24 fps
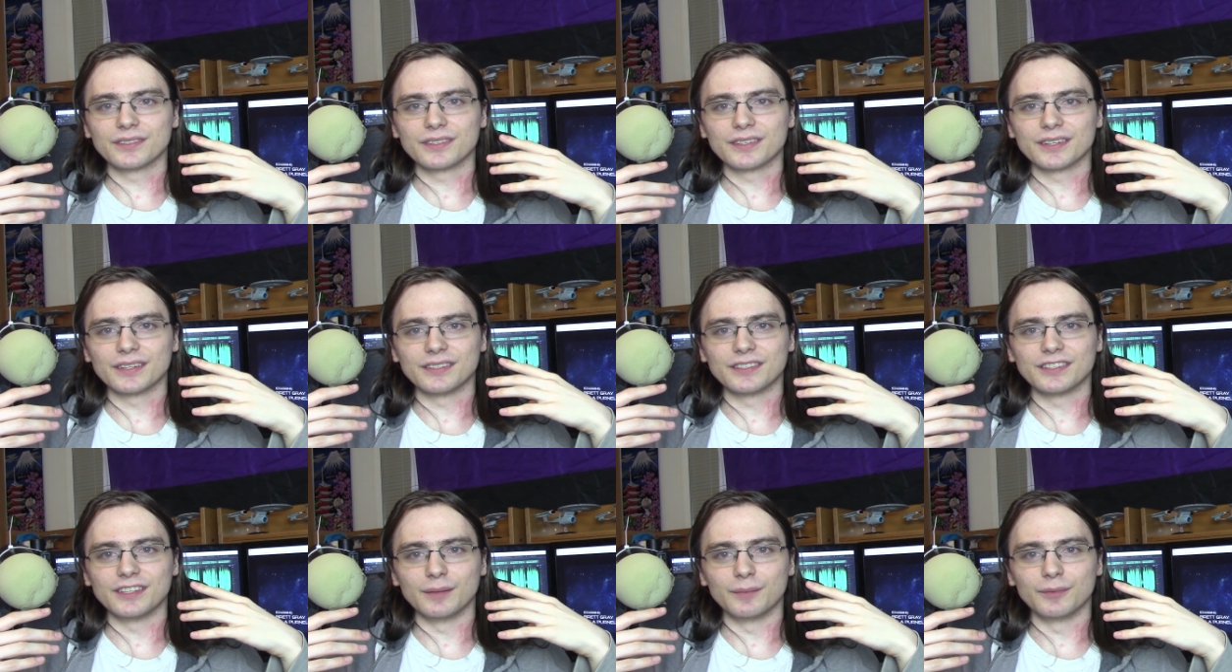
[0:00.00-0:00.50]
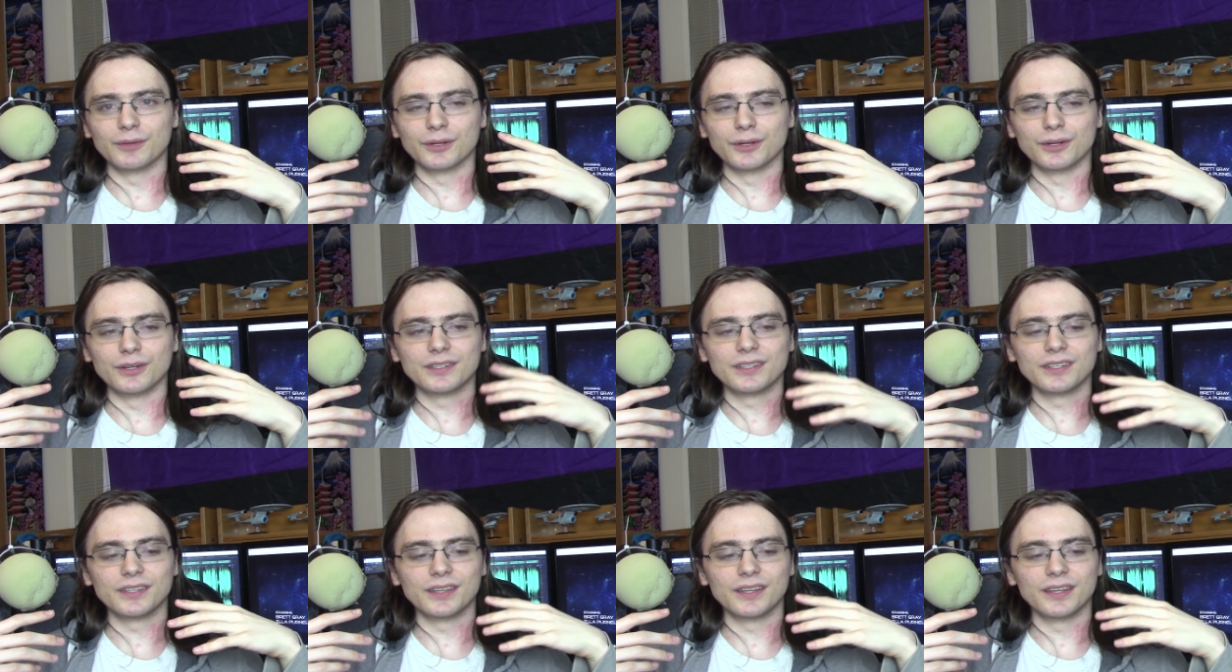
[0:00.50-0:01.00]
similar
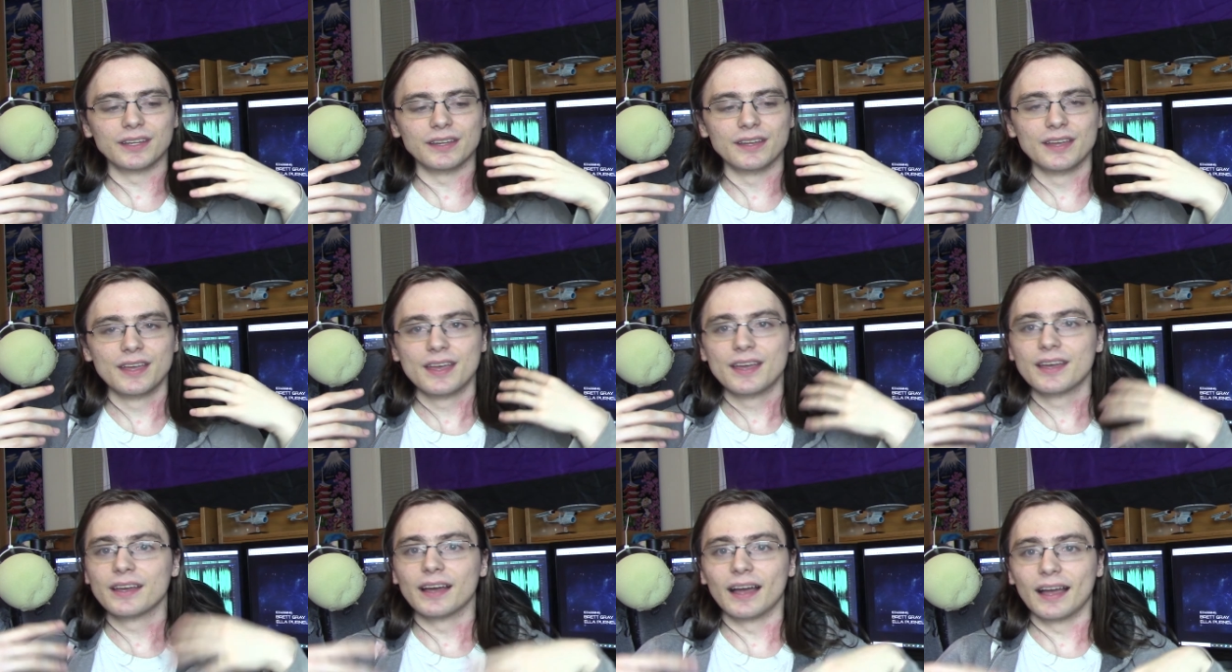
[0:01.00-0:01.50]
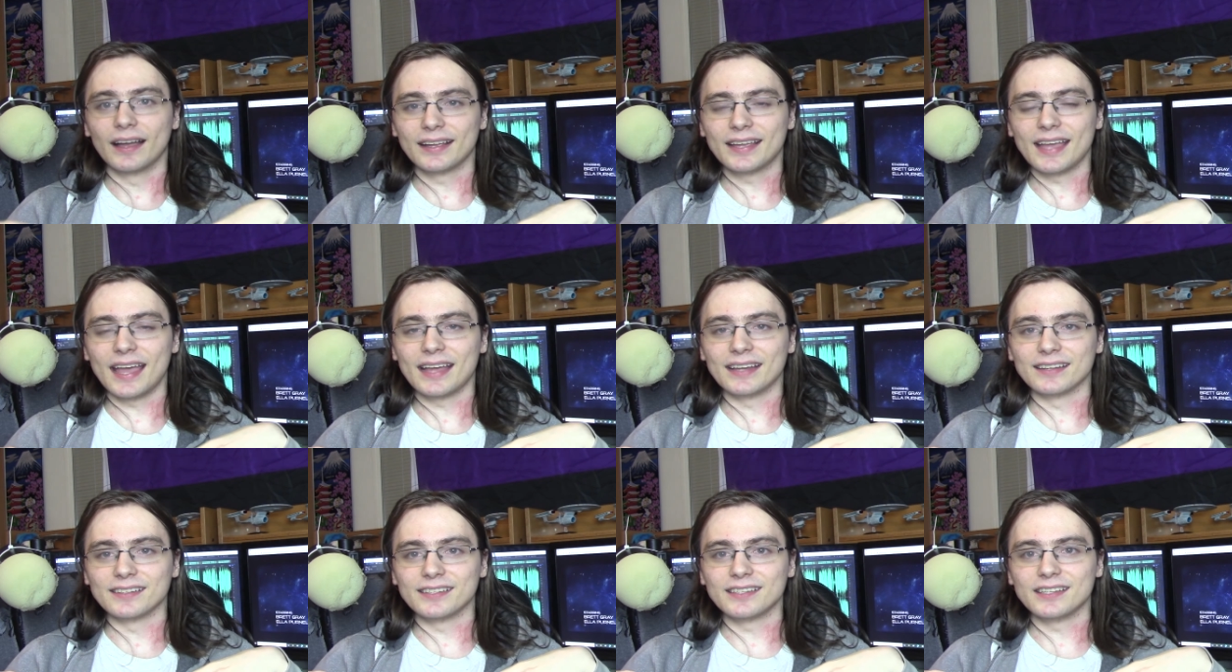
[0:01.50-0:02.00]
to,
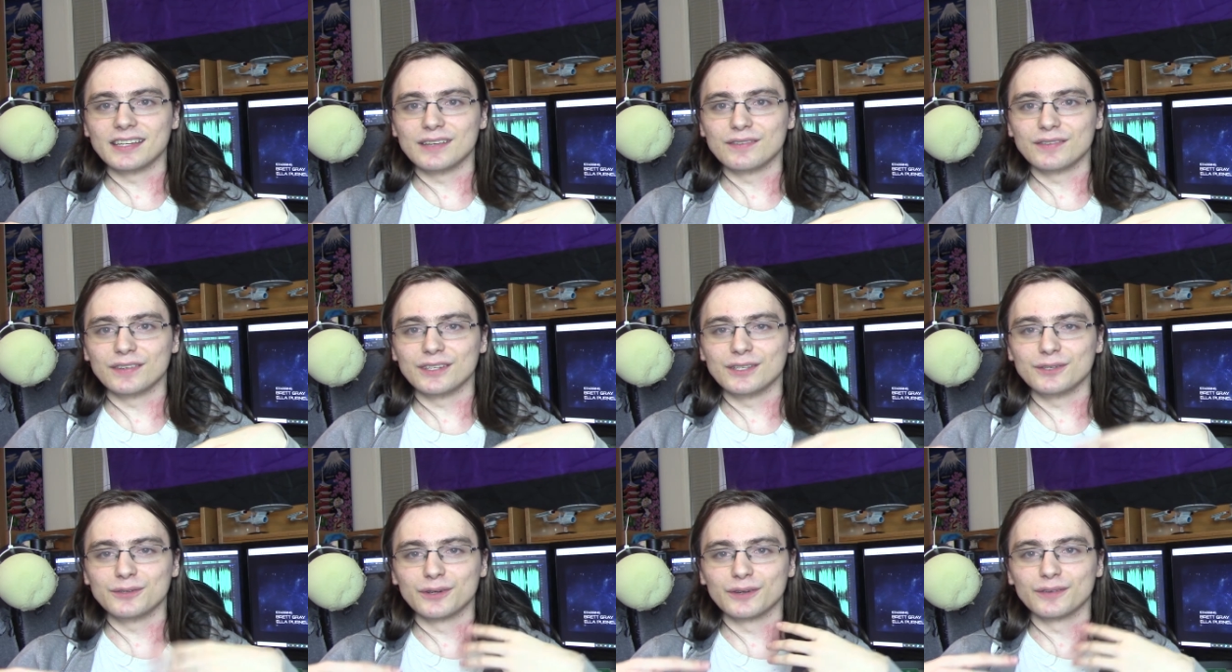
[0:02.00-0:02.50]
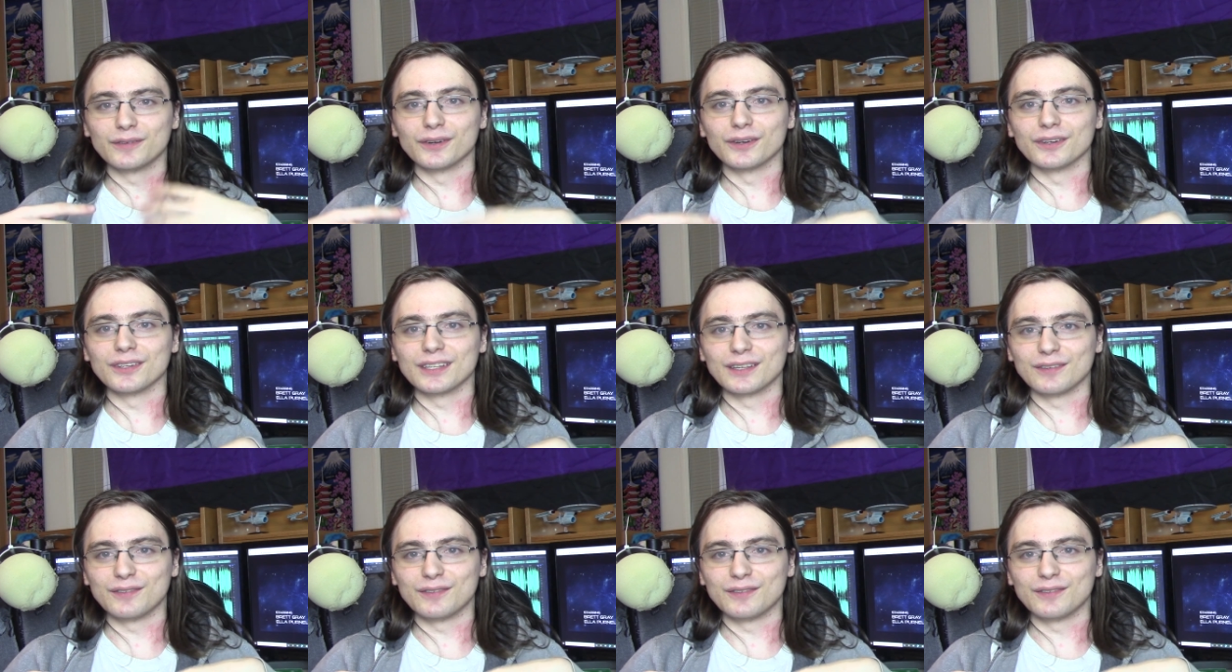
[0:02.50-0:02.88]
again, Steven Universe.